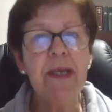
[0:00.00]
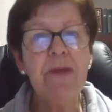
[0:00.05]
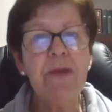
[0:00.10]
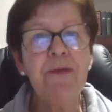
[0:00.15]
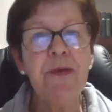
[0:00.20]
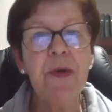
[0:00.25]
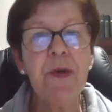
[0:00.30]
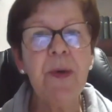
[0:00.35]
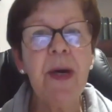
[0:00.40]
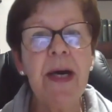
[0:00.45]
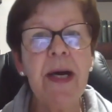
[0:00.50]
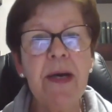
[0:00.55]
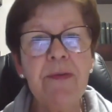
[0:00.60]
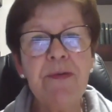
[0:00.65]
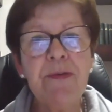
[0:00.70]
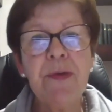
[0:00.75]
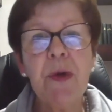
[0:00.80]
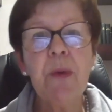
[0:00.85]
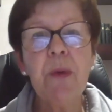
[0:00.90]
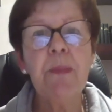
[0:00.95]
If you
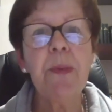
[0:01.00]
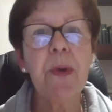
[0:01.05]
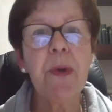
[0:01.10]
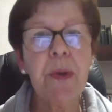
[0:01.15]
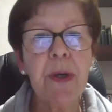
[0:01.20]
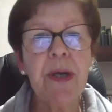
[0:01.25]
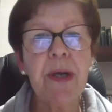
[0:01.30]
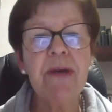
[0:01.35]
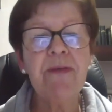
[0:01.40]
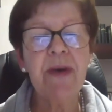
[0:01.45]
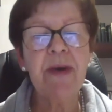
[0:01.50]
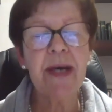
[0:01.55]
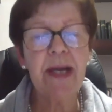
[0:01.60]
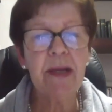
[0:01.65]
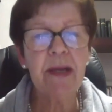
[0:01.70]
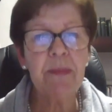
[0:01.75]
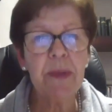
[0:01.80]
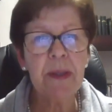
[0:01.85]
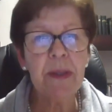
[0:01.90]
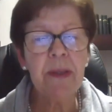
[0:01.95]
have your book
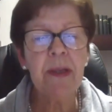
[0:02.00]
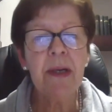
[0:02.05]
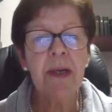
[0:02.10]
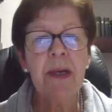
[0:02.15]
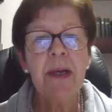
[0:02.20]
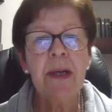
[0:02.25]
available,